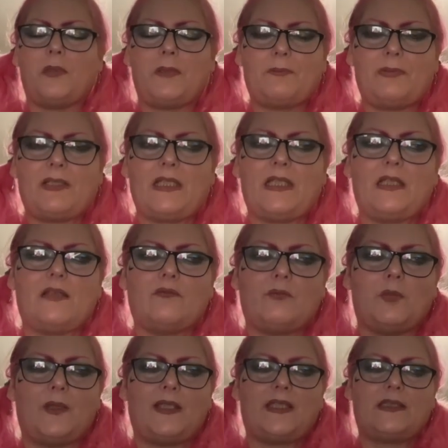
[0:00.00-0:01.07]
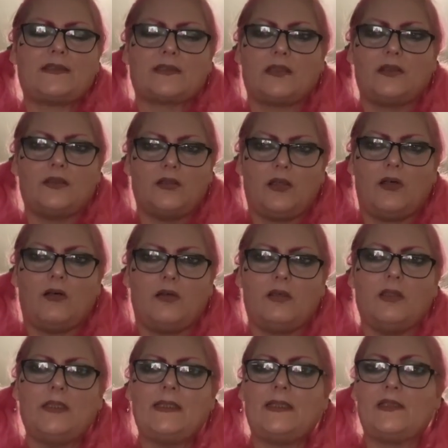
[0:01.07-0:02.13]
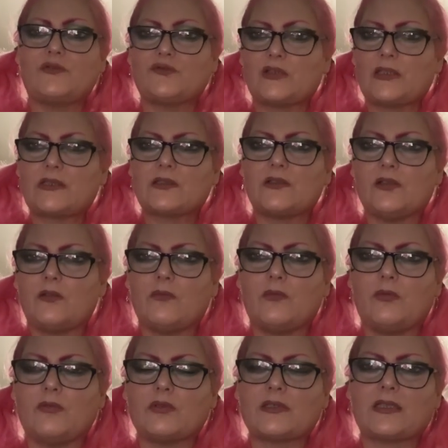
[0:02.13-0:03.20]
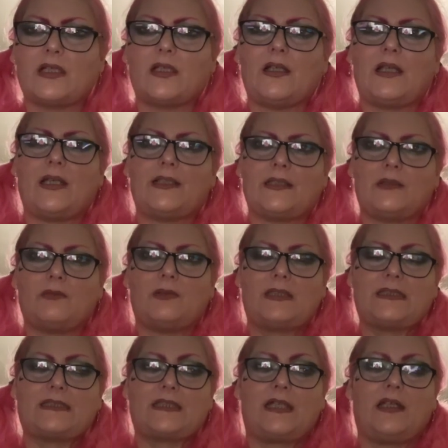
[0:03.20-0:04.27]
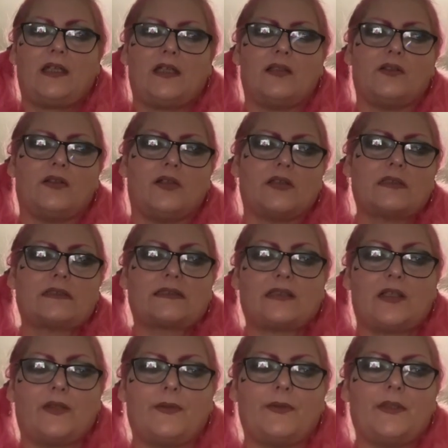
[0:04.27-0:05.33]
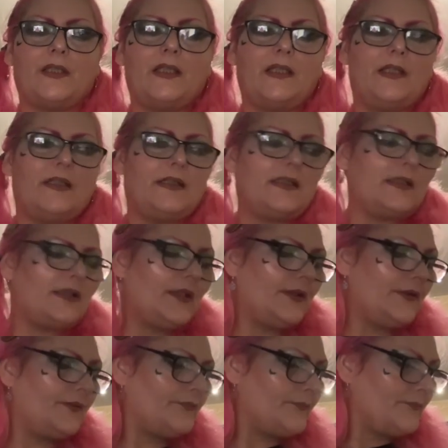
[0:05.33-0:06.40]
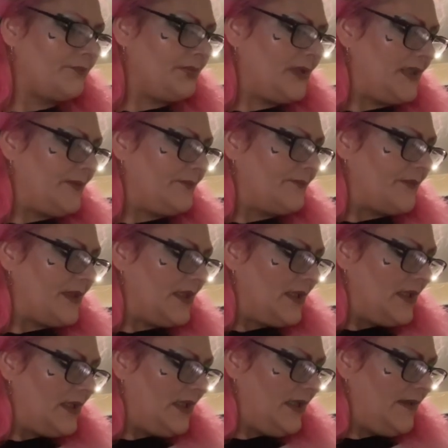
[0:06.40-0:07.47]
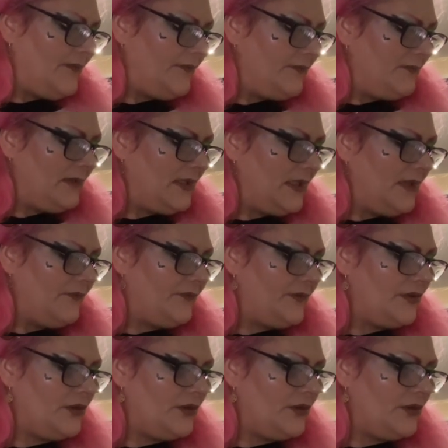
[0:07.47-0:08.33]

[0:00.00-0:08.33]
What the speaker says: Billy wheezes a lot. He drinks a lot of water and he wheezes it out a lot, so you know. But if